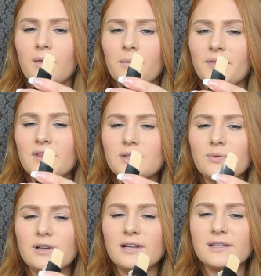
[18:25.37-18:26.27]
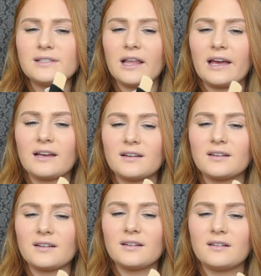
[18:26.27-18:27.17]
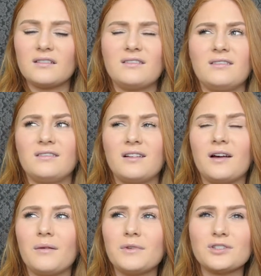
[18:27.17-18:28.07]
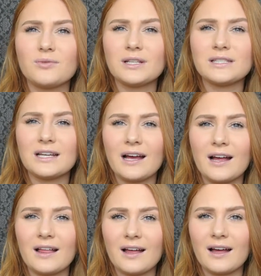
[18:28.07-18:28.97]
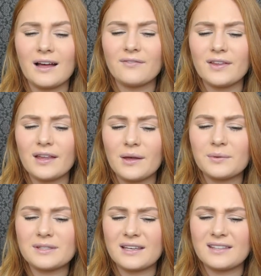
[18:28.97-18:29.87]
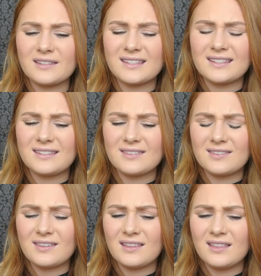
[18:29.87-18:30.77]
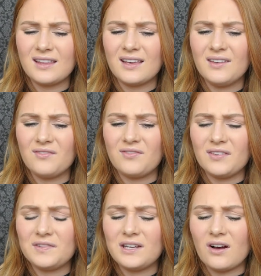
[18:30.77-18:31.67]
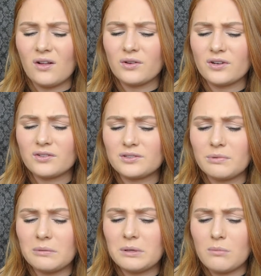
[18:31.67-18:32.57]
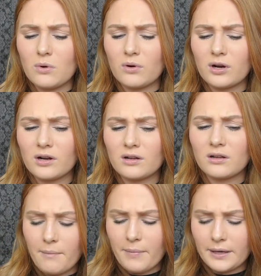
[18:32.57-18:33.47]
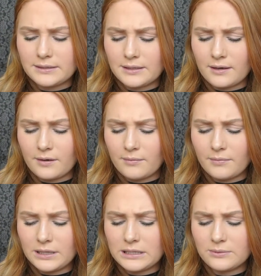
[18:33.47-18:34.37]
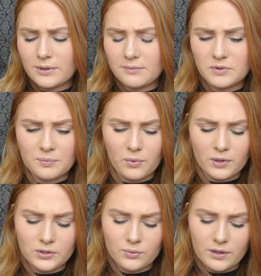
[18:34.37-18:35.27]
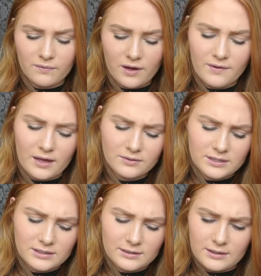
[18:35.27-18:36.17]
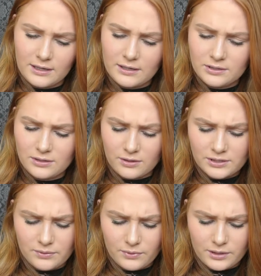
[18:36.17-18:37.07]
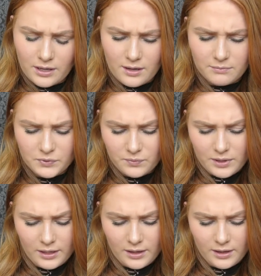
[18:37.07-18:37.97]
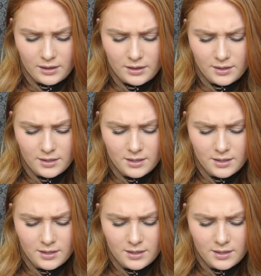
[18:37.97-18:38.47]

But this one is like, how much was it? I feel like it was like $50, maybe more. But this one comes with 0.25 ounces, and the Anastasia one comes with